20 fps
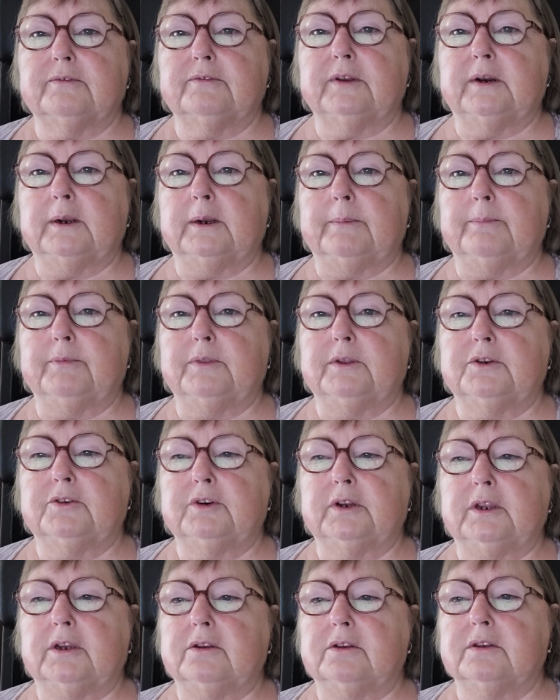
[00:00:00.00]
fill up the
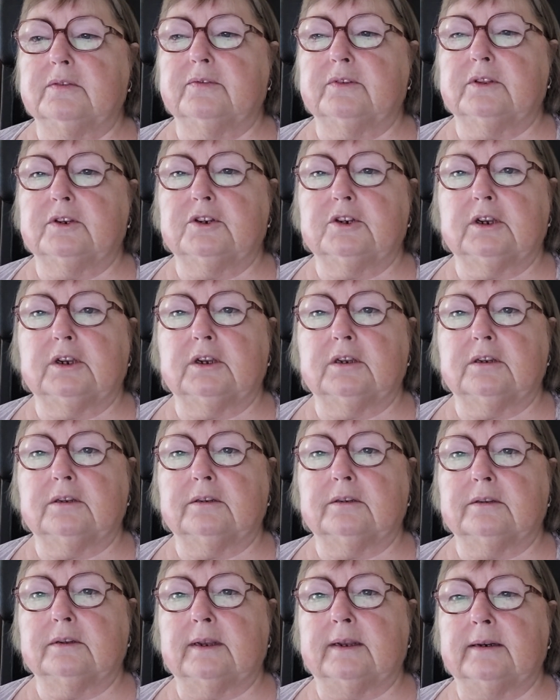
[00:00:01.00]
drinkers for the
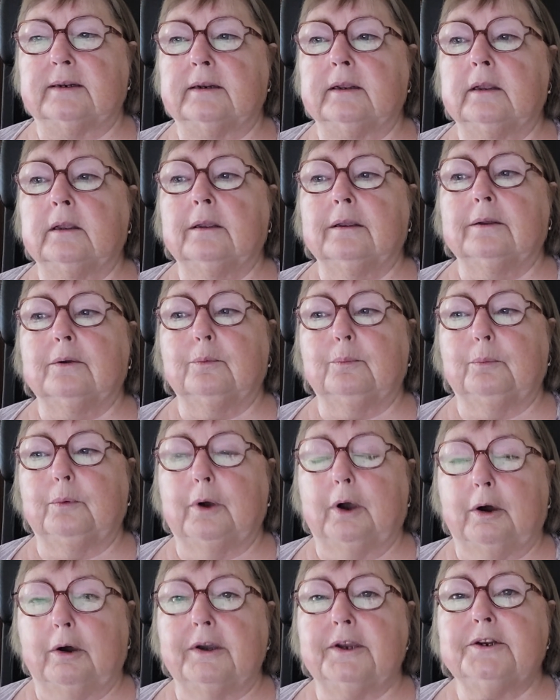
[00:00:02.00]
chickens. And
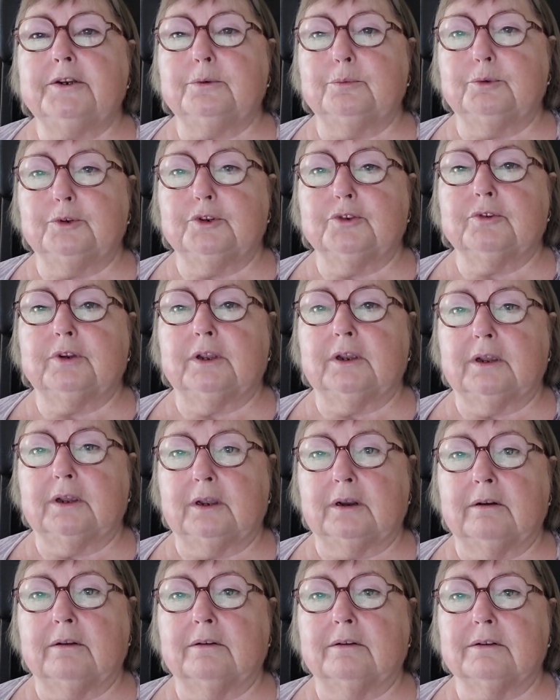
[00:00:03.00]
Ida was
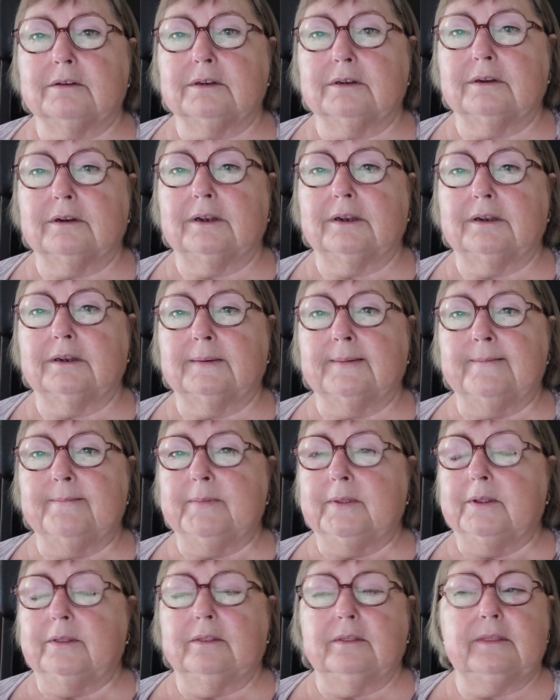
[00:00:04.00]
drinking last night.
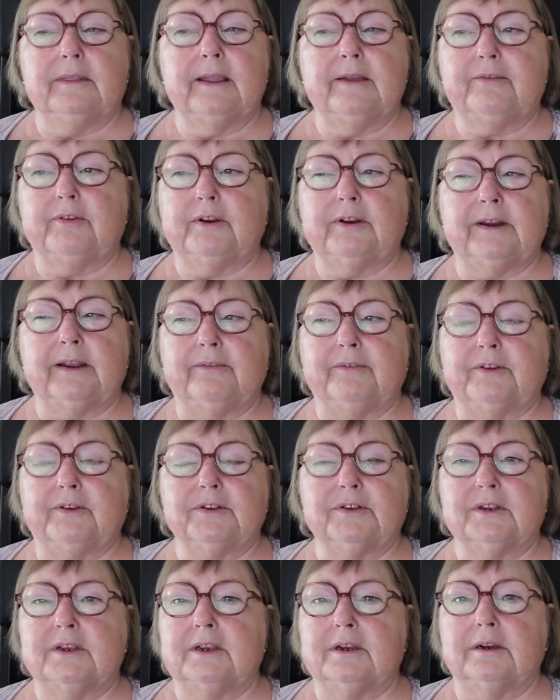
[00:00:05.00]
Never
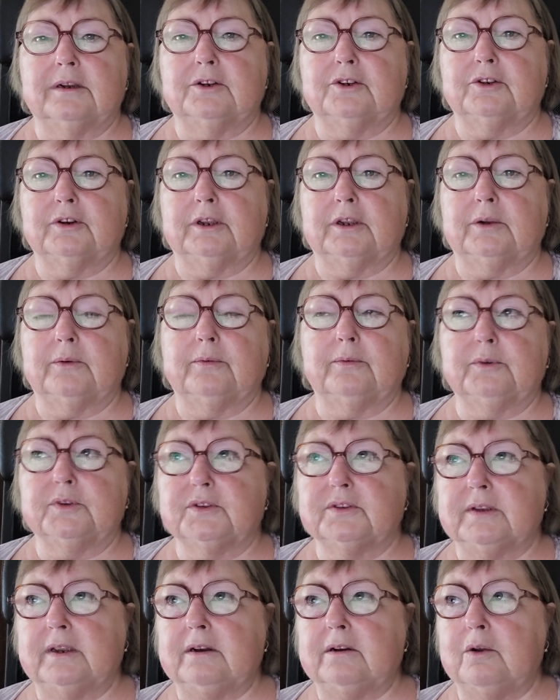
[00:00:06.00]
see her drink. We've
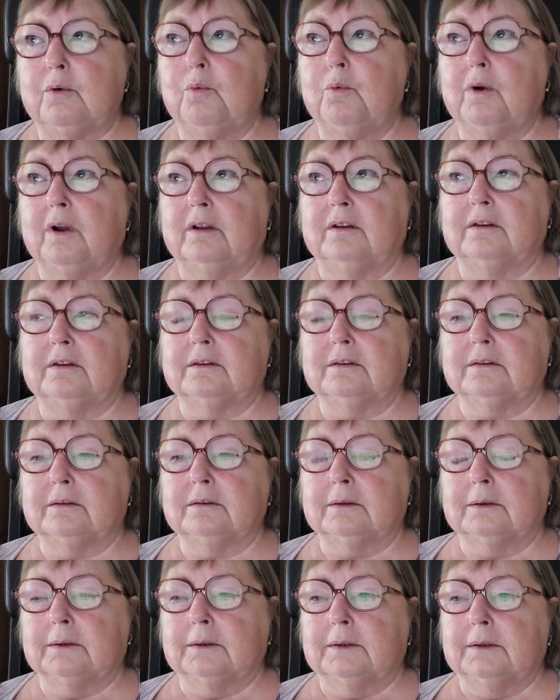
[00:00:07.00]
seen her once
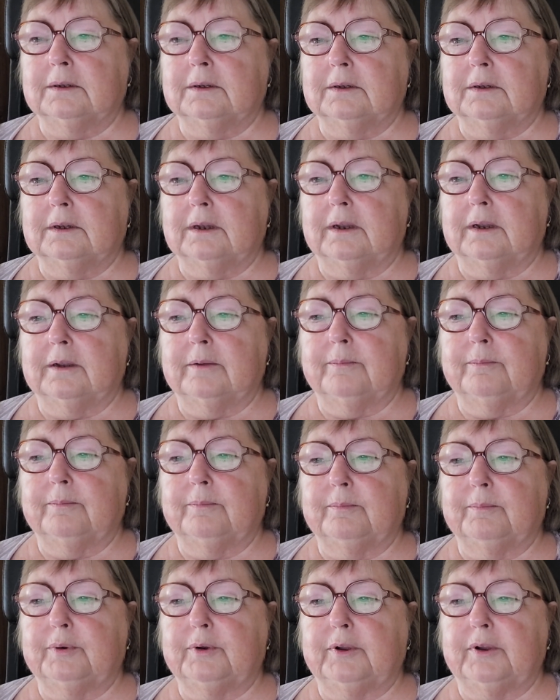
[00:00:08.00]

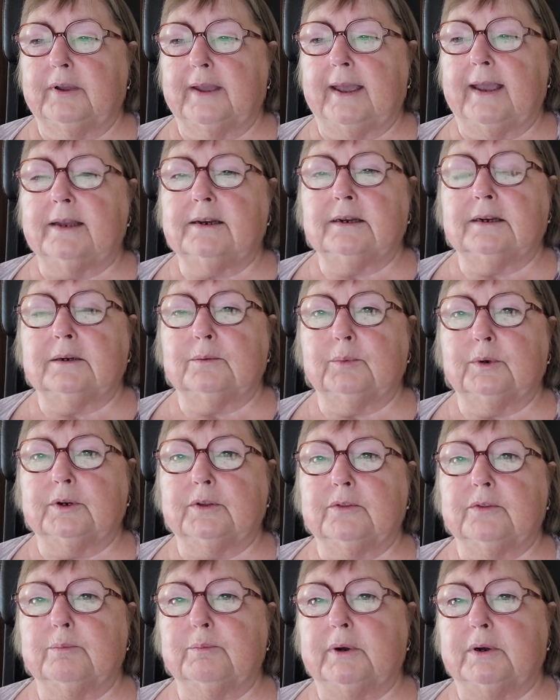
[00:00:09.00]
put her head in one
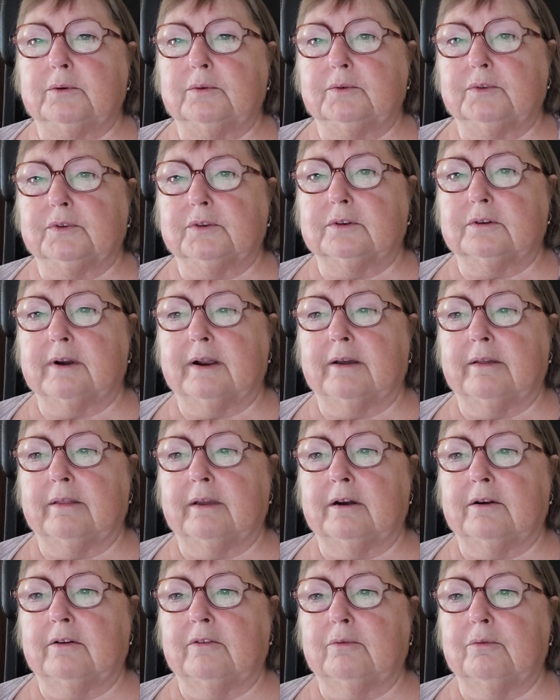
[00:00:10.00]
of the bowls that are out
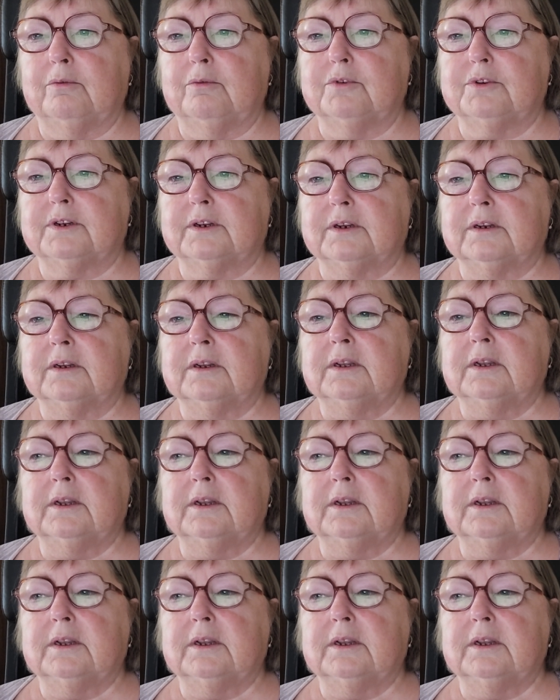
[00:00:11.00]
there of water.